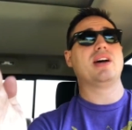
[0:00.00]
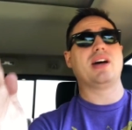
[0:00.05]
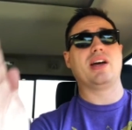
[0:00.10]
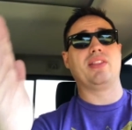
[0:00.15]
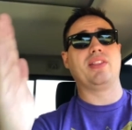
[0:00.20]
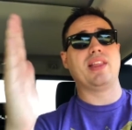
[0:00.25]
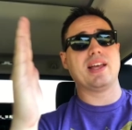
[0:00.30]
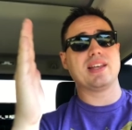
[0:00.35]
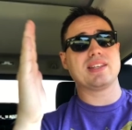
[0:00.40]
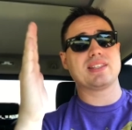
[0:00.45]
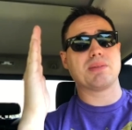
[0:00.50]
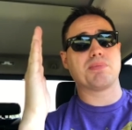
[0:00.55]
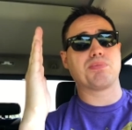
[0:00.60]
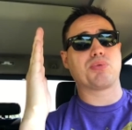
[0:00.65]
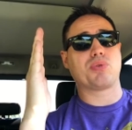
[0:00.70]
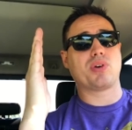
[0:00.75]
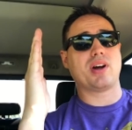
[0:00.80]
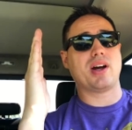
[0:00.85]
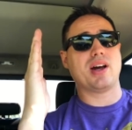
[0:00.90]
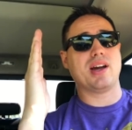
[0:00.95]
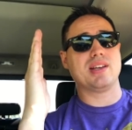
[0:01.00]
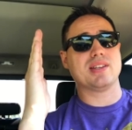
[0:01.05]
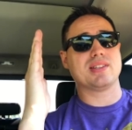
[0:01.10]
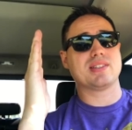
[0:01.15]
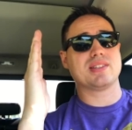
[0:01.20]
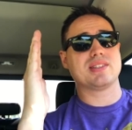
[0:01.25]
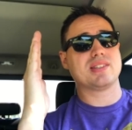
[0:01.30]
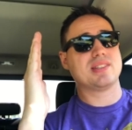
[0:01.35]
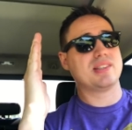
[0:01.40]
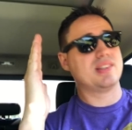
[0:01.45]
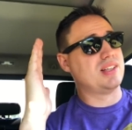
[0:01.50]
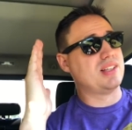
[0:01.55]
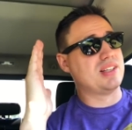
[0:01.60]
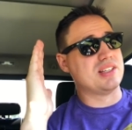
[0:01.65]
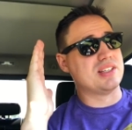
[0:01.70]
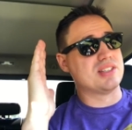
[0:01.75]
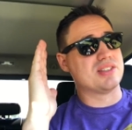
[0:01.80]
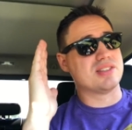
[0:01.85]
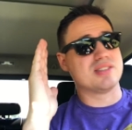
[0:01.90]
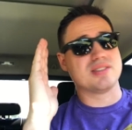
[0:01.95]
unless the price
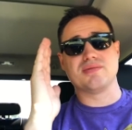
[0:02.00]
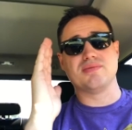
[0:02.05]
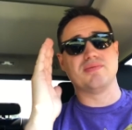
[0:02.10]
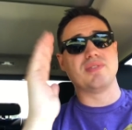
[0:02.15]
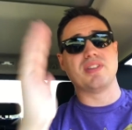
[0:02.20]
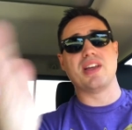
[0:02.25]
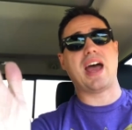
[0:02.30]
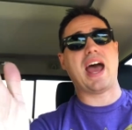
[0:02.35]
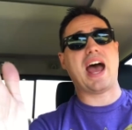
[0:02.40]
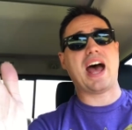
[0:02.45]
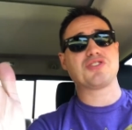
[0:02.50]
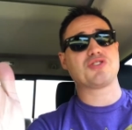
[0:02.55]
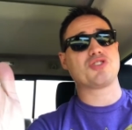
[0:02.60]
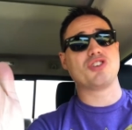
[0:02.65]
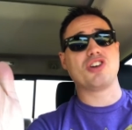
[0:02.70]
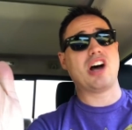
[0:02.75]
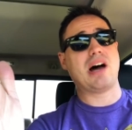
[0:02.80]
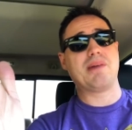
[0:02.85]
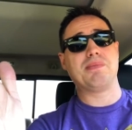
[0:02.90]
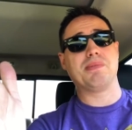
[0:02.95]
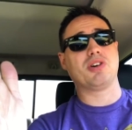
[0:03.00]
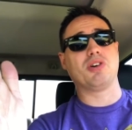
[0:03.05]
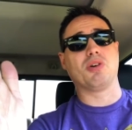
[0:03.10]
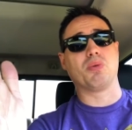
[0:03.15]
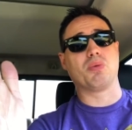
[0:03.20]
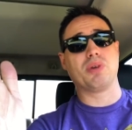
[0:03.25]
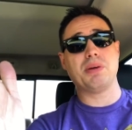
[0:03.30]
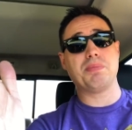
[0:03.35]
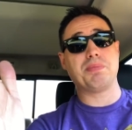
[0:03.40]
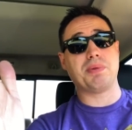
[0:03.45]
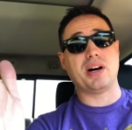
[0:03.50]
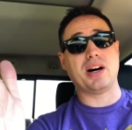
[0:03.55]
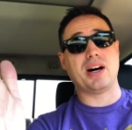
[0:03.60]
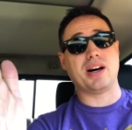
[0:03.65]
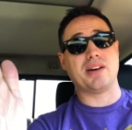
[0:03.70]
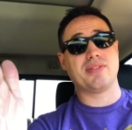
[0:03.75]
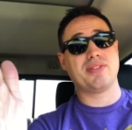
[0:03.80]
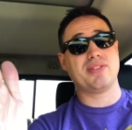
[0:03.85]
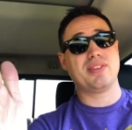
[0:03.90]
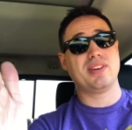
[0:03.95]
is astronomical
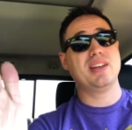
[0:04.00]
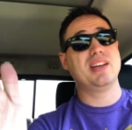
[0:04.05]
ripoff,